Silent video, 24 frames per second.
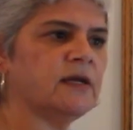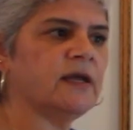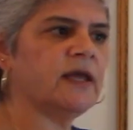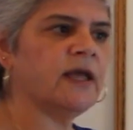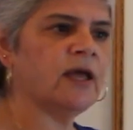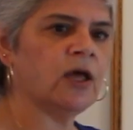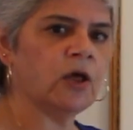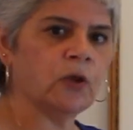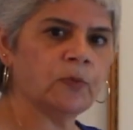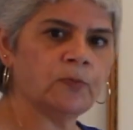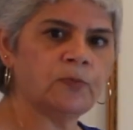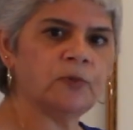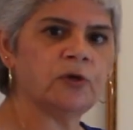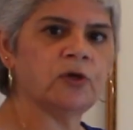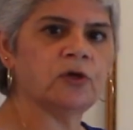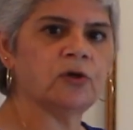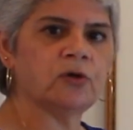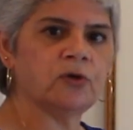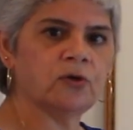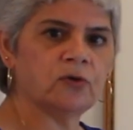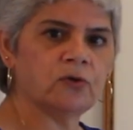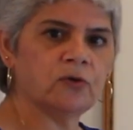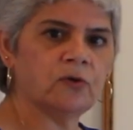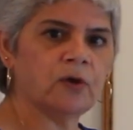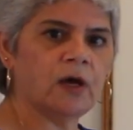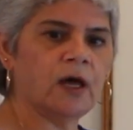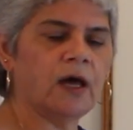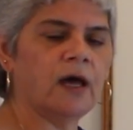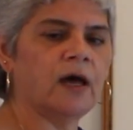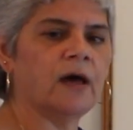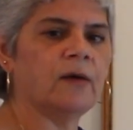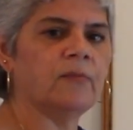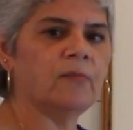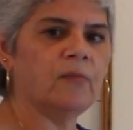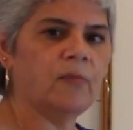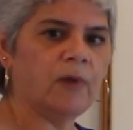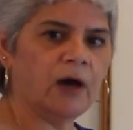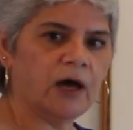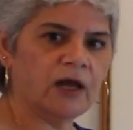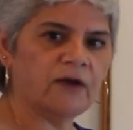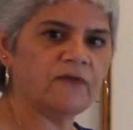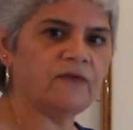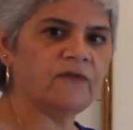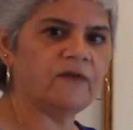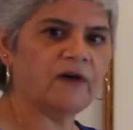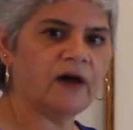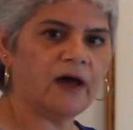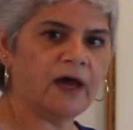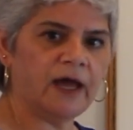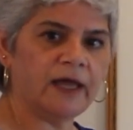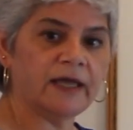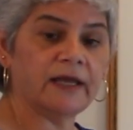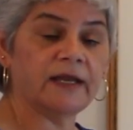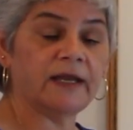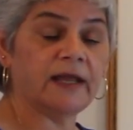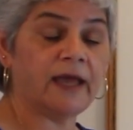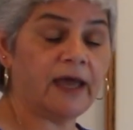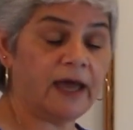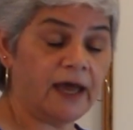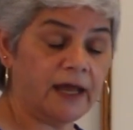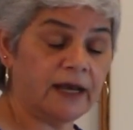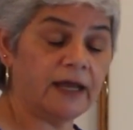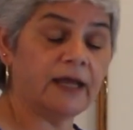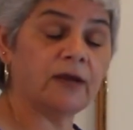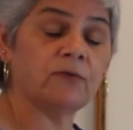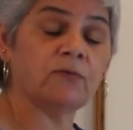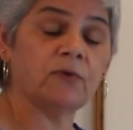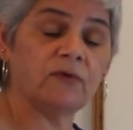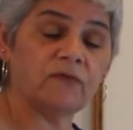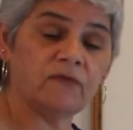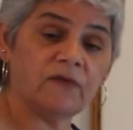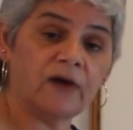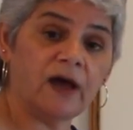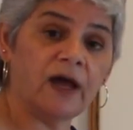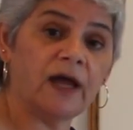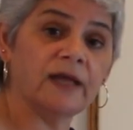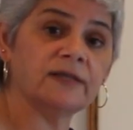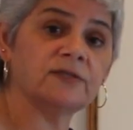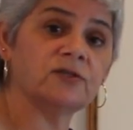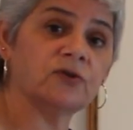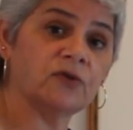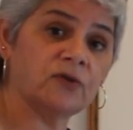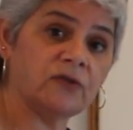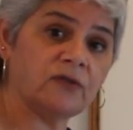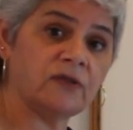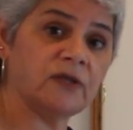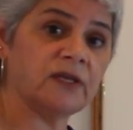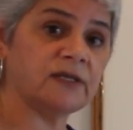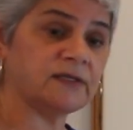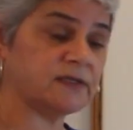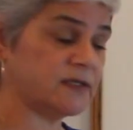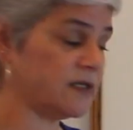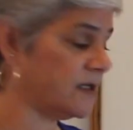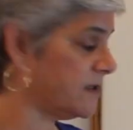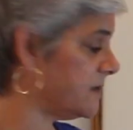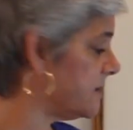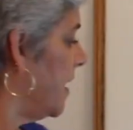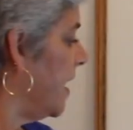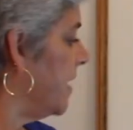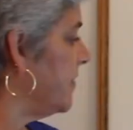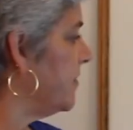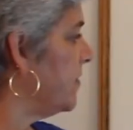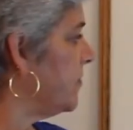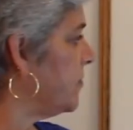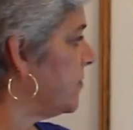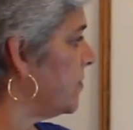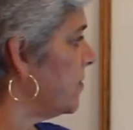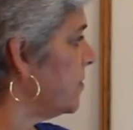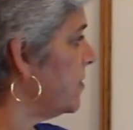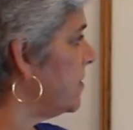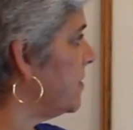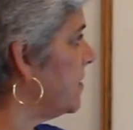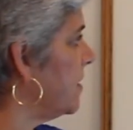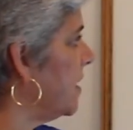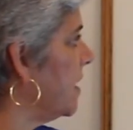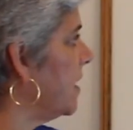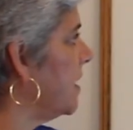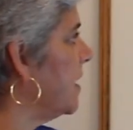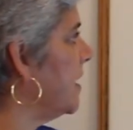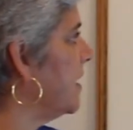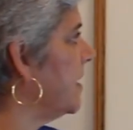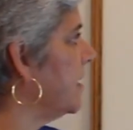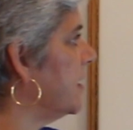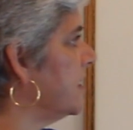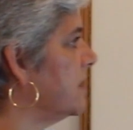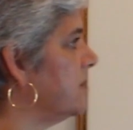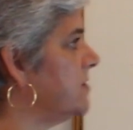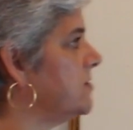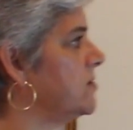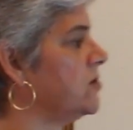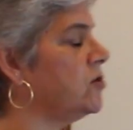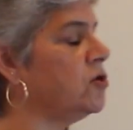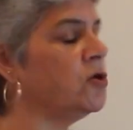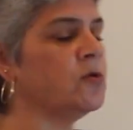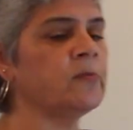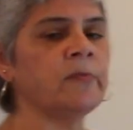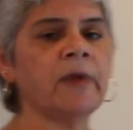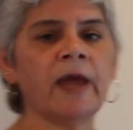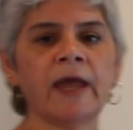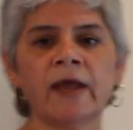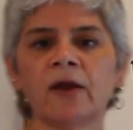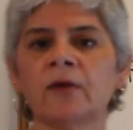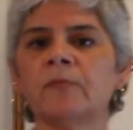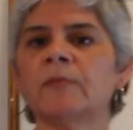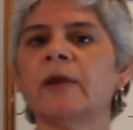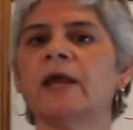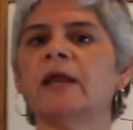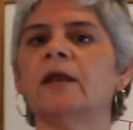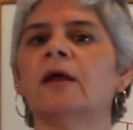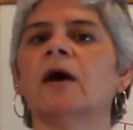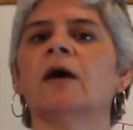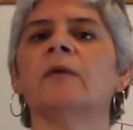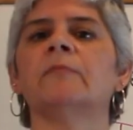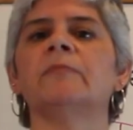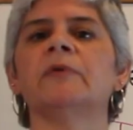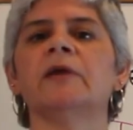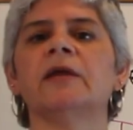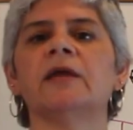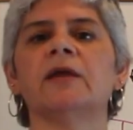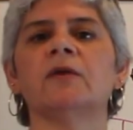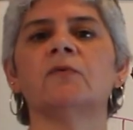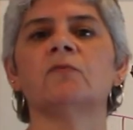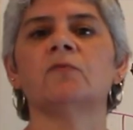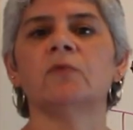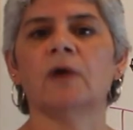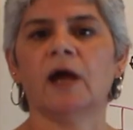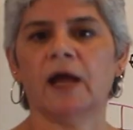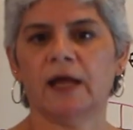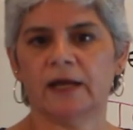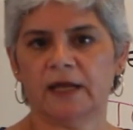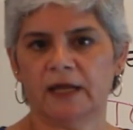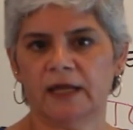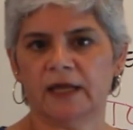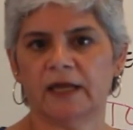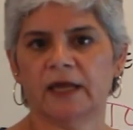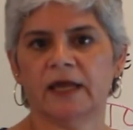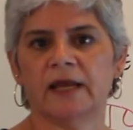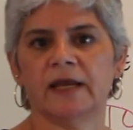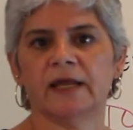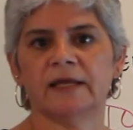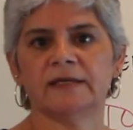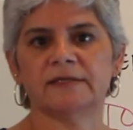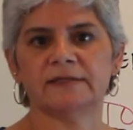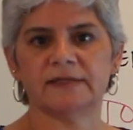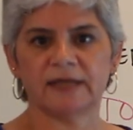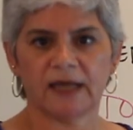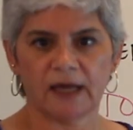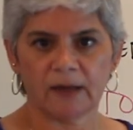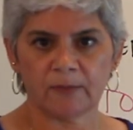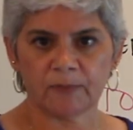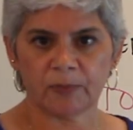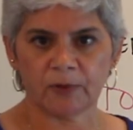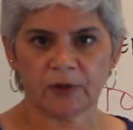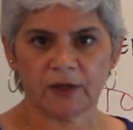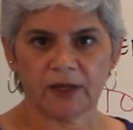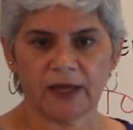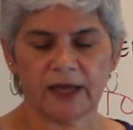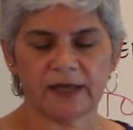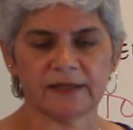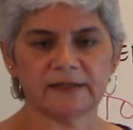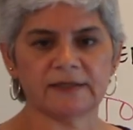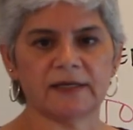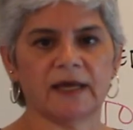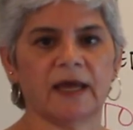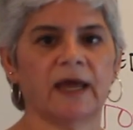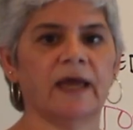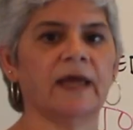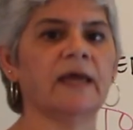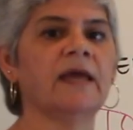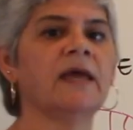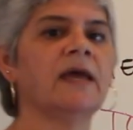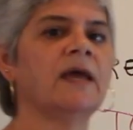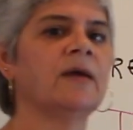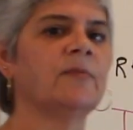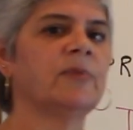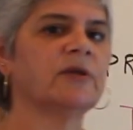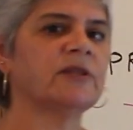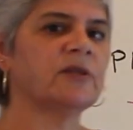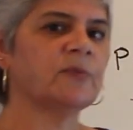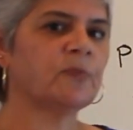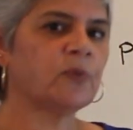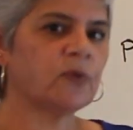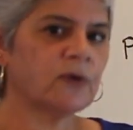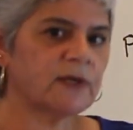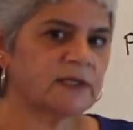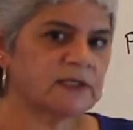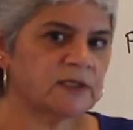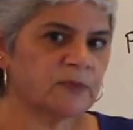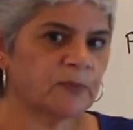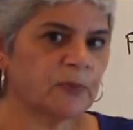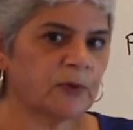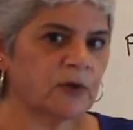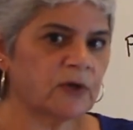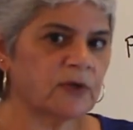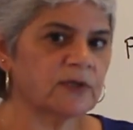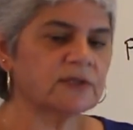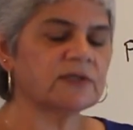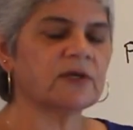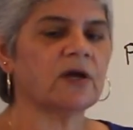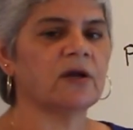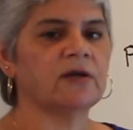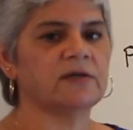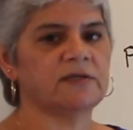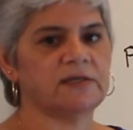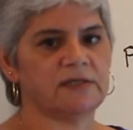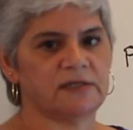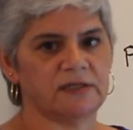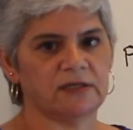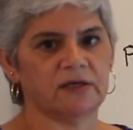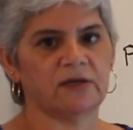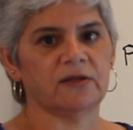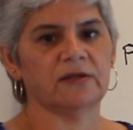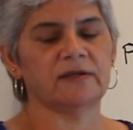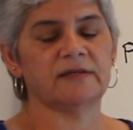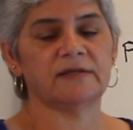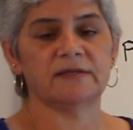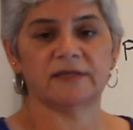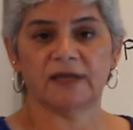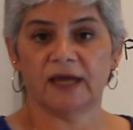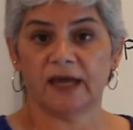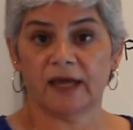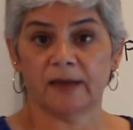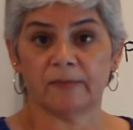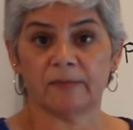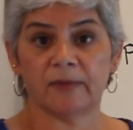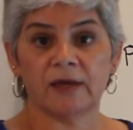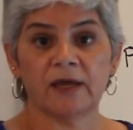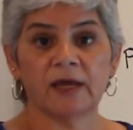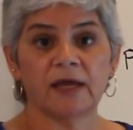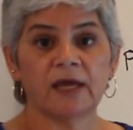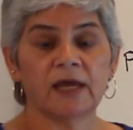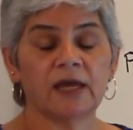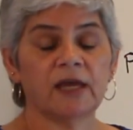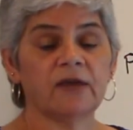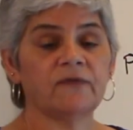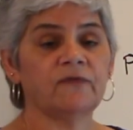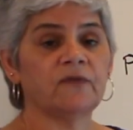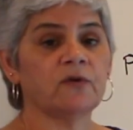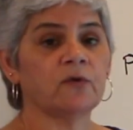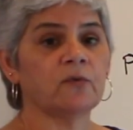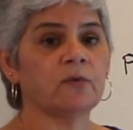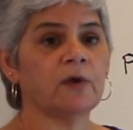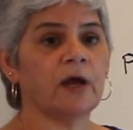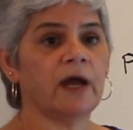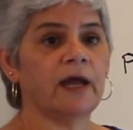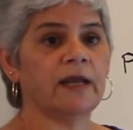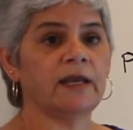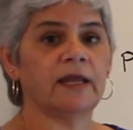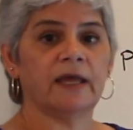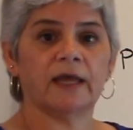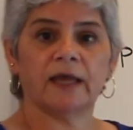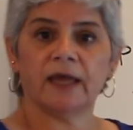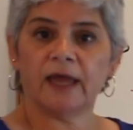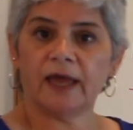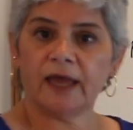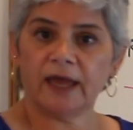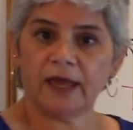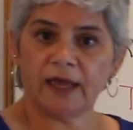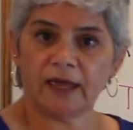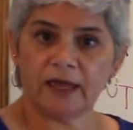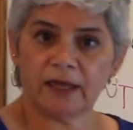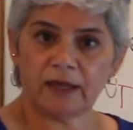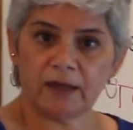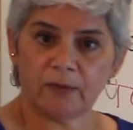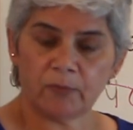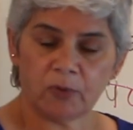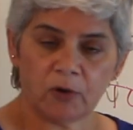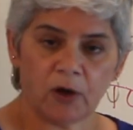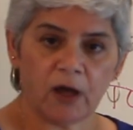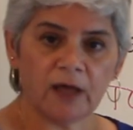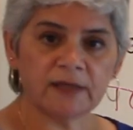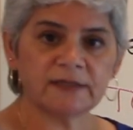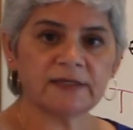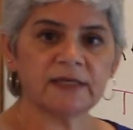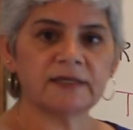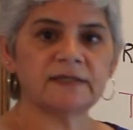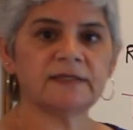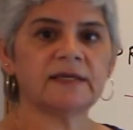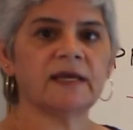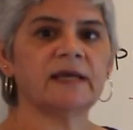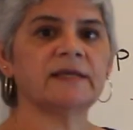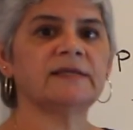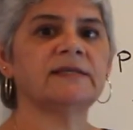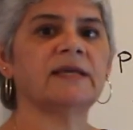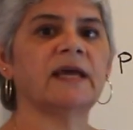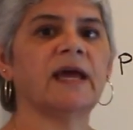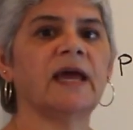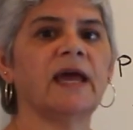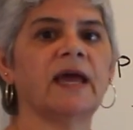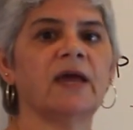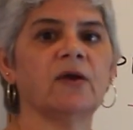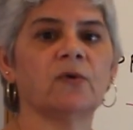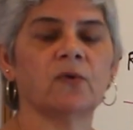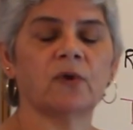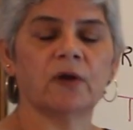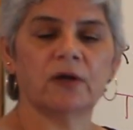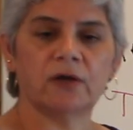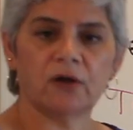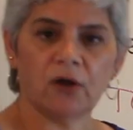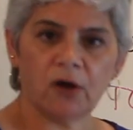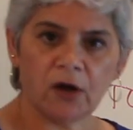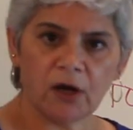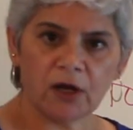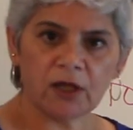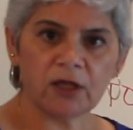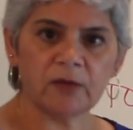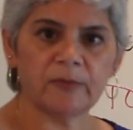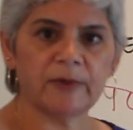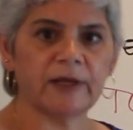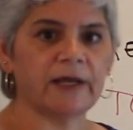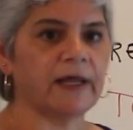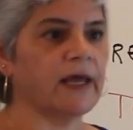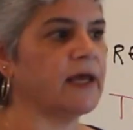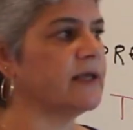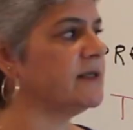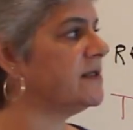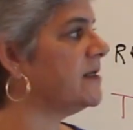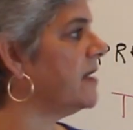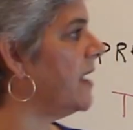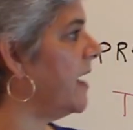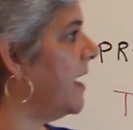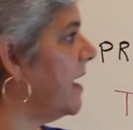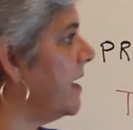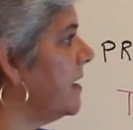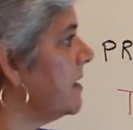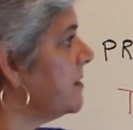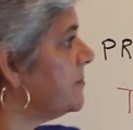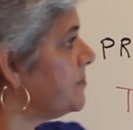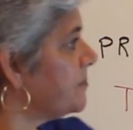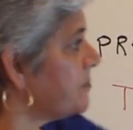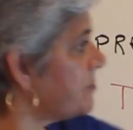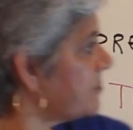help you modify and edit, revise your thesis. And the third thing is you may or may not be writing an example essay, but the principles are still the same. If you're writing a process essay or an argument essay,